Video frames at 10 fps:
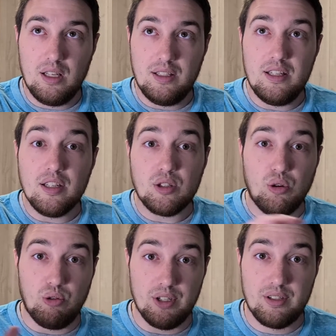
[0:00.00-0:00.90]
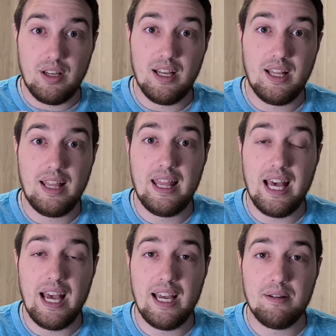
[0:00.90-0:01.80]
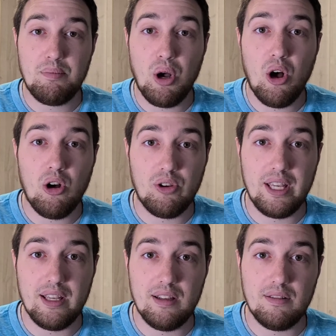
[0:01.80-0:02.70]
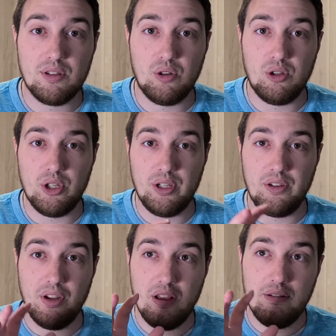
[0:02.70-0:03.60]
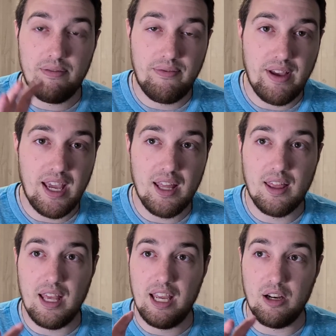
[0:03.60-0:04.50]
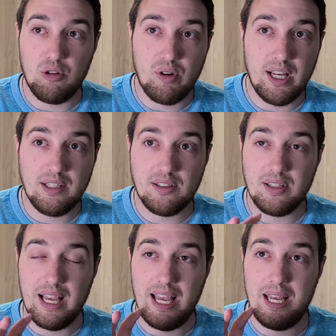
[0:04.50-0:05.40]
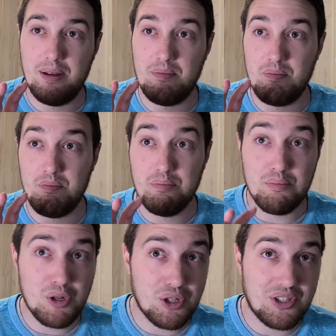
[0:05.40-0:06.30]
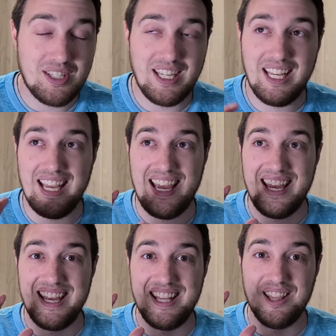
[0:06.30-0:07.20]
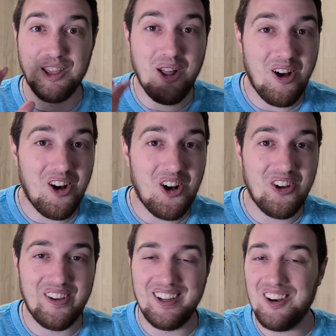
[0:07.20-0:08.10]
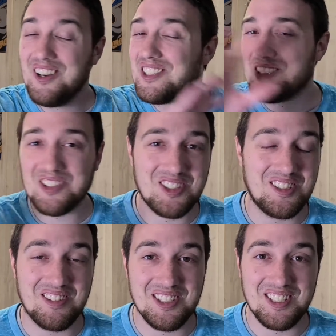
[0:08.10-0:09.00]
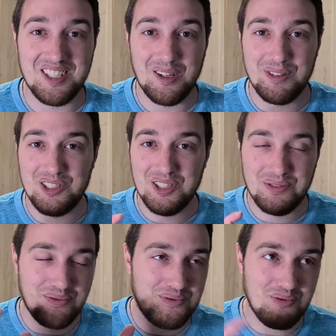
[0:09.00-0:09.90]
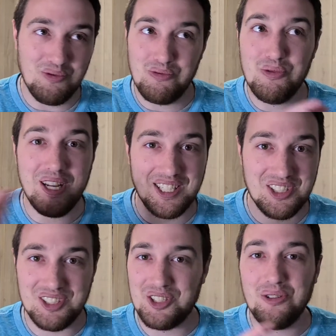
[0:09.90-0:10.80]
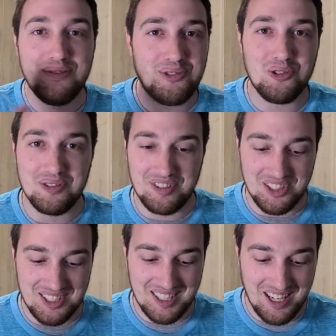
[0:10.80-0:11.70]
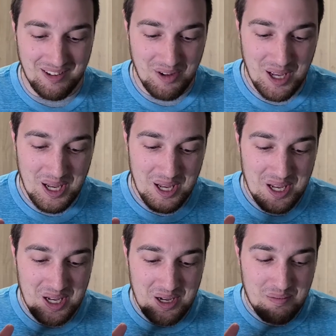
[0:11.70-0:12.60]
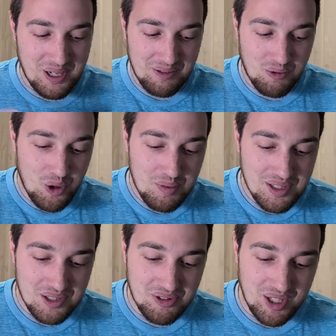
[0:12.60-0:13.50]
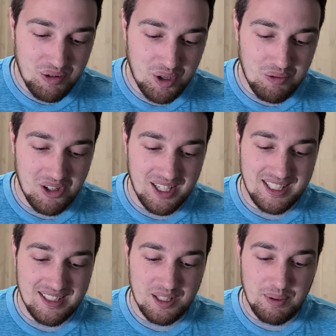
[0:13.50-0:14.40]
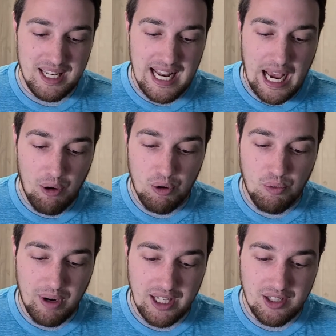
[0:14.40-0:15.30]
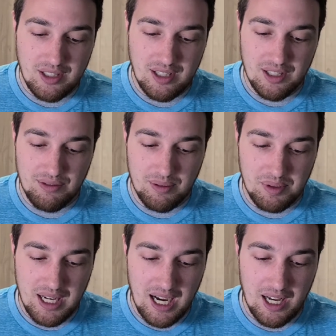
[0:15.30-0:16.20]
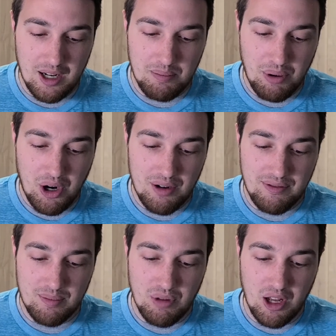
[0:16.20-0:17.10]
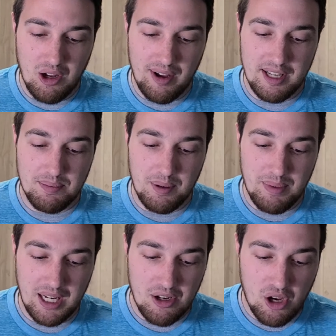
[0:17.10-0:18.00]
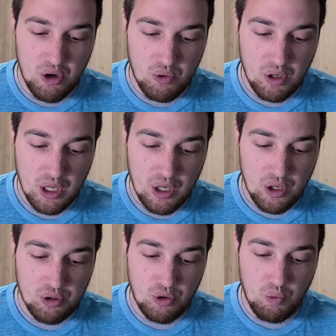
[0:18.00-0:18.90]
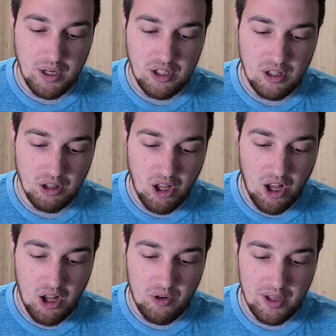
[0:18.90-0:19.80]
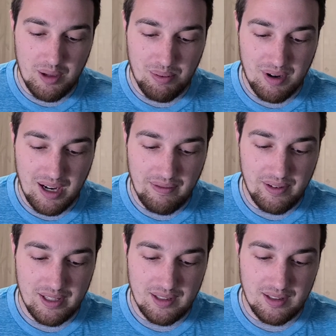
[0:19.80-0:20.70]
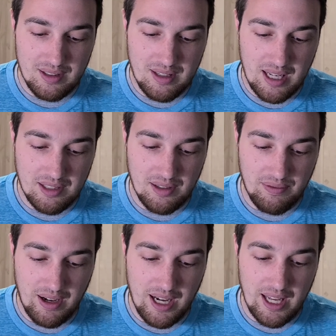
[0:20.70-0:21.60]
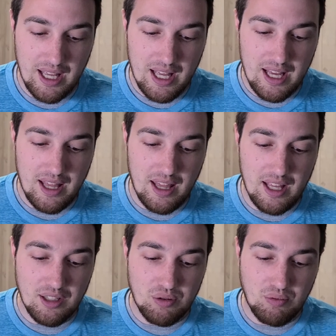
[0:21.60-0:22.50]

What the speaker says: discourse that Paul gives on faith and grace and mercy and law and all sorts of good stuff. It's just rich, so full of good stuff. But in Romans 3:21, he says, "But now a righteousness from God apart from law has been made known, to which the law and the prophets testify. This